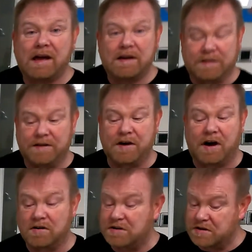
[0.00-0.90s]
The
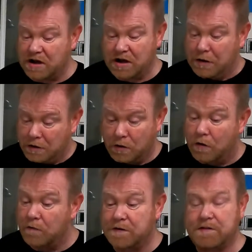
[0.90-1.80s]
dogs
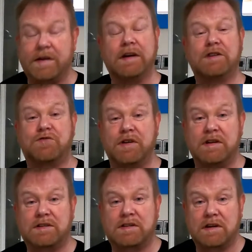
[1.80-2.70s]
loved these
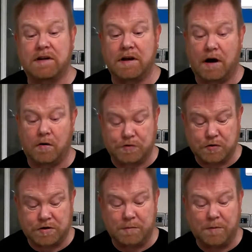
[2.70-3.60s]
treats. You know, it
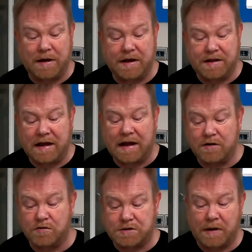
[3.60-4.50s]
took them a minute to get
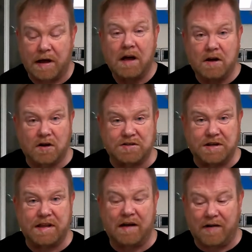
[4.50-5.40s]
used to it because
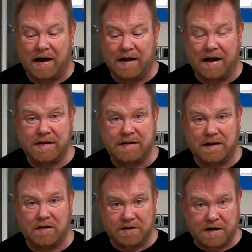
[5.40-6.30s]
they'd never had anything
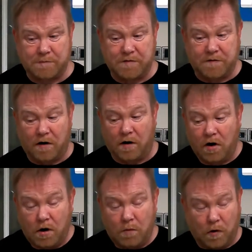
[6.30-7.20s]
like that before.
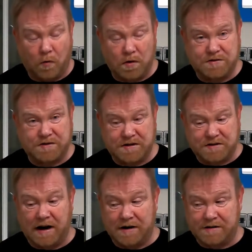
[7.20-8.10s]
But once they
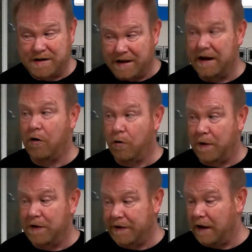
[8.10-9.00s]
started, and they're up
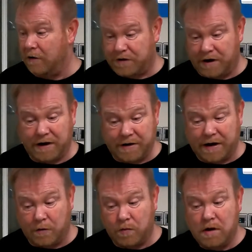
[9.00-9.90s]
on the counter here
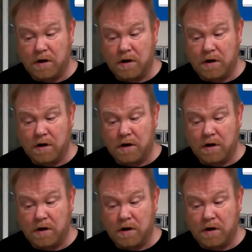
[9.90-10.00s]
now,